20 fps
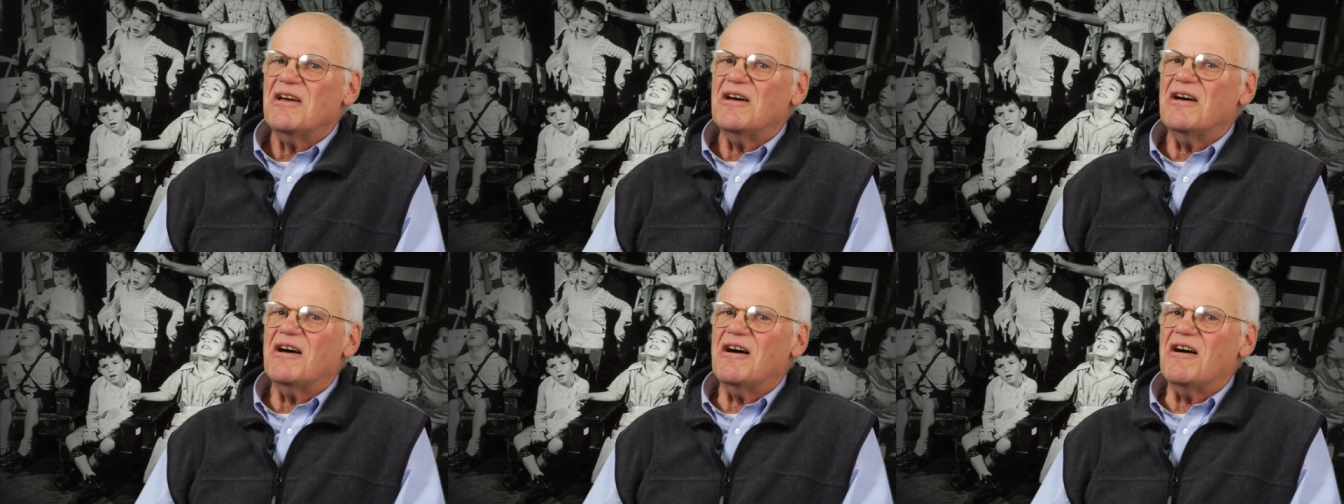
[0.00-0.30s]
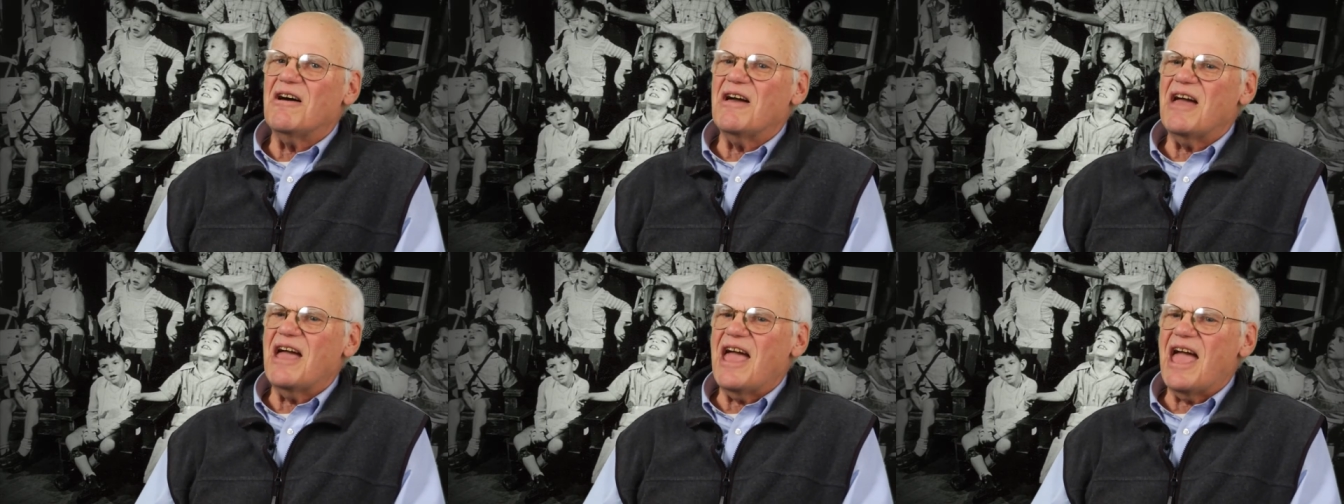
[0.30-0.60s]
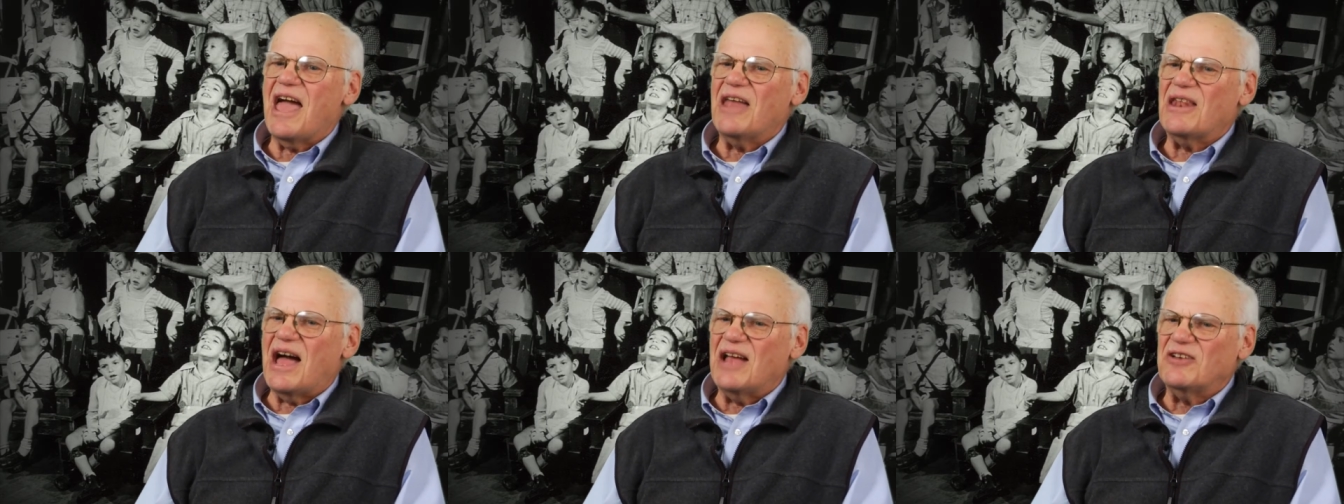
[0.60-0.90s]
uh,
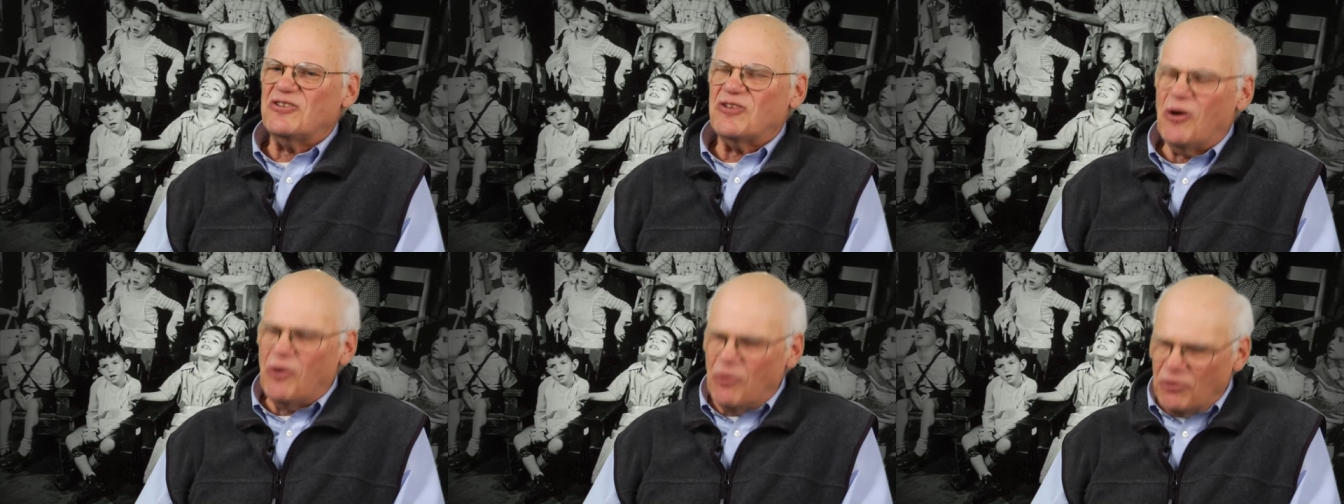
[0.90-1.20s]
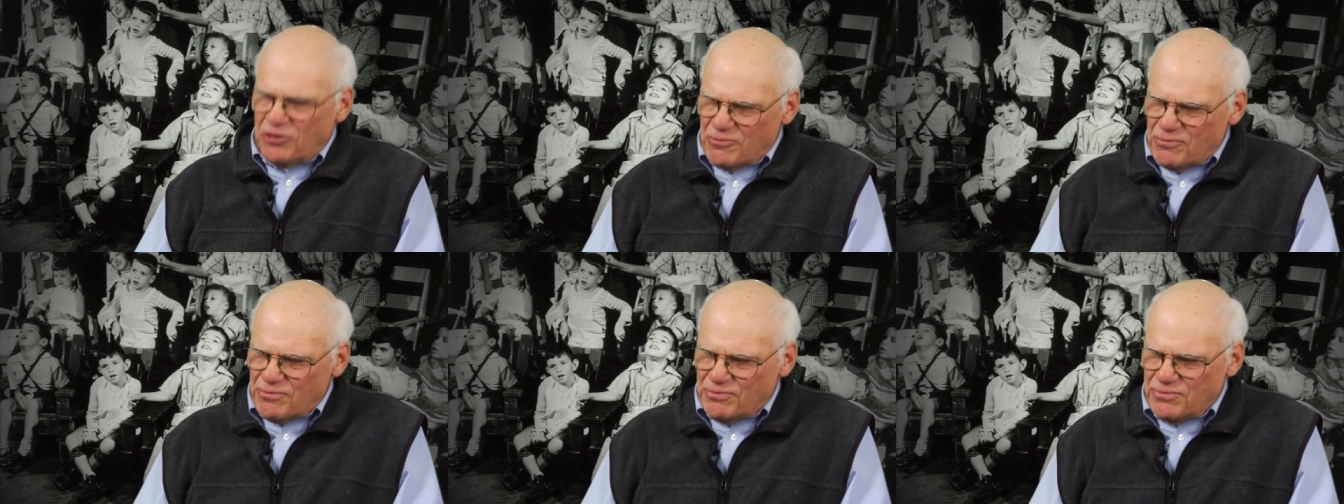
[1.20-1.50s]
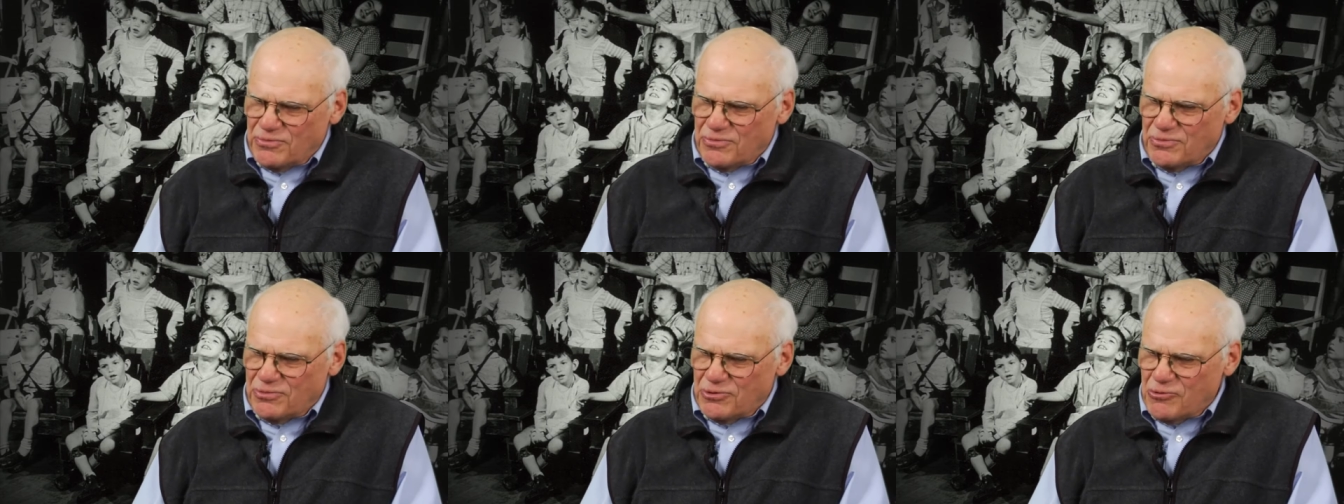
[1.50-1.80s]
and I told
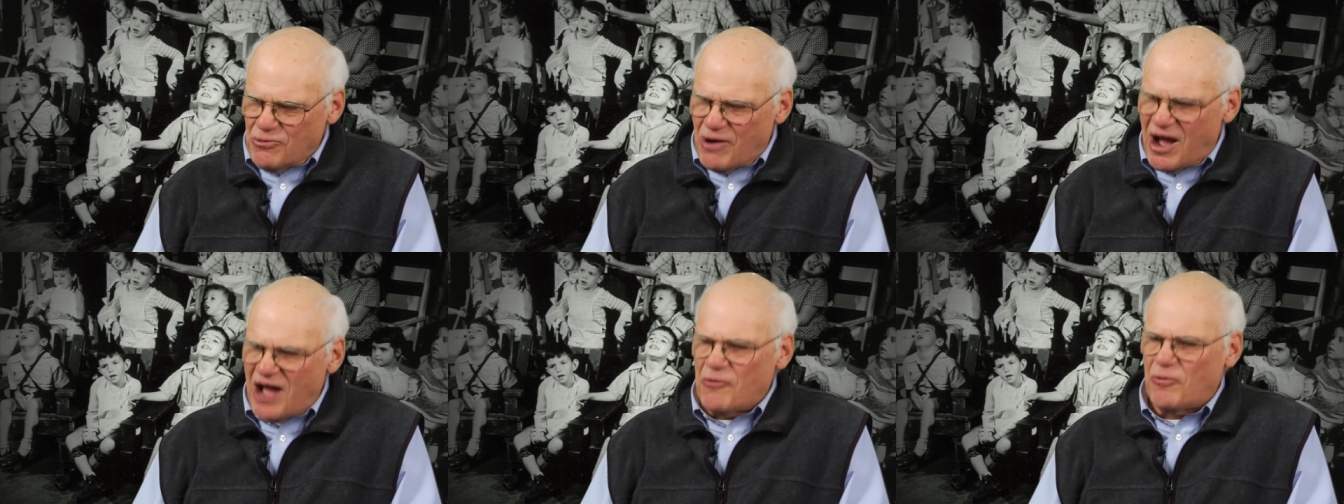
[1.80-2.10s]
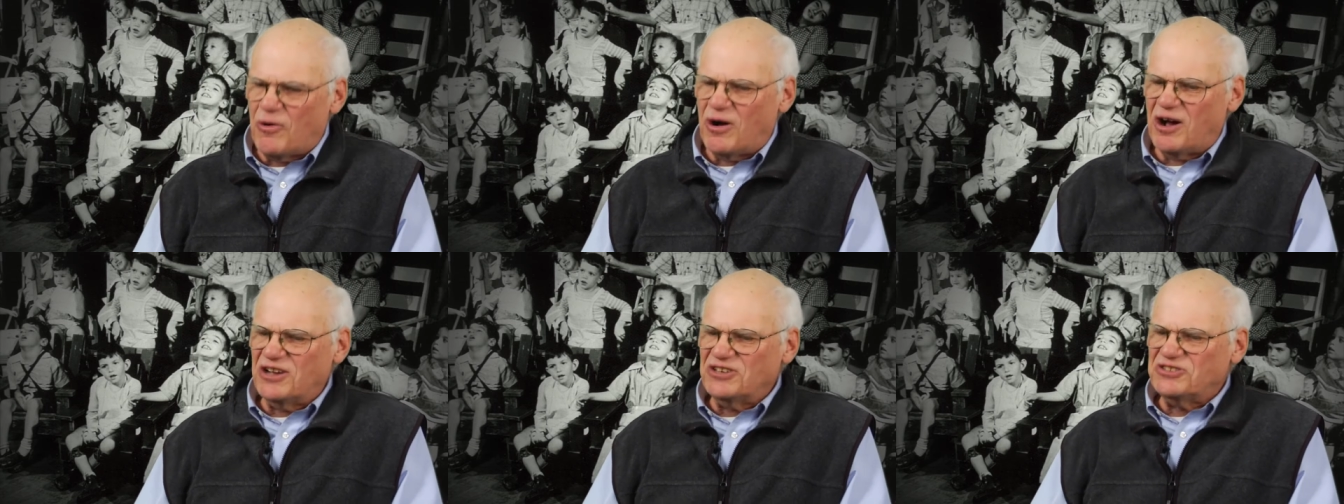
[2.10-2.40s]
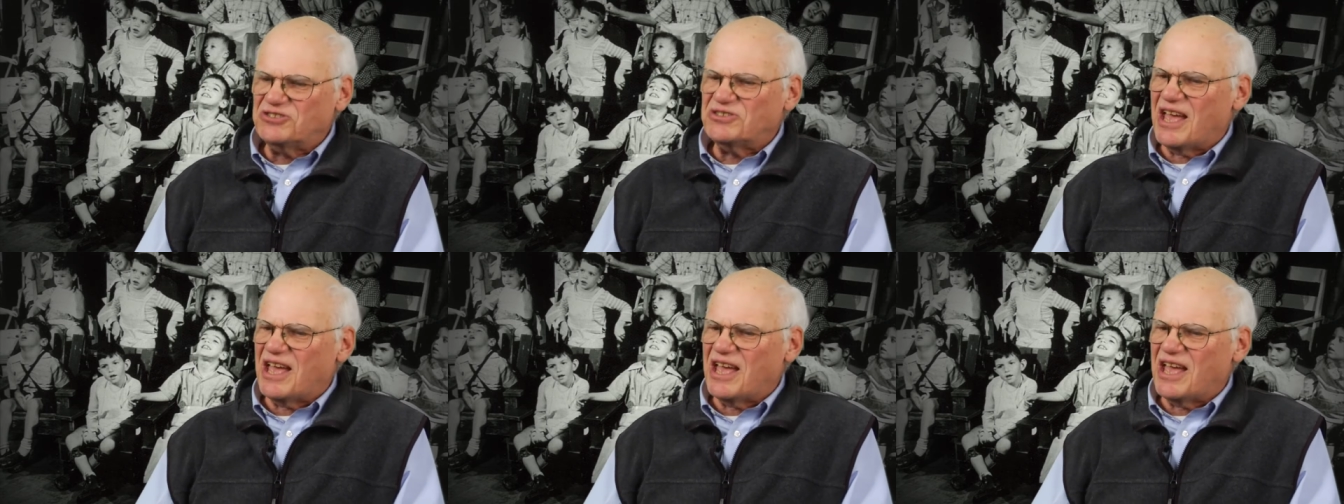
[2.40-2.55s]
them who I was.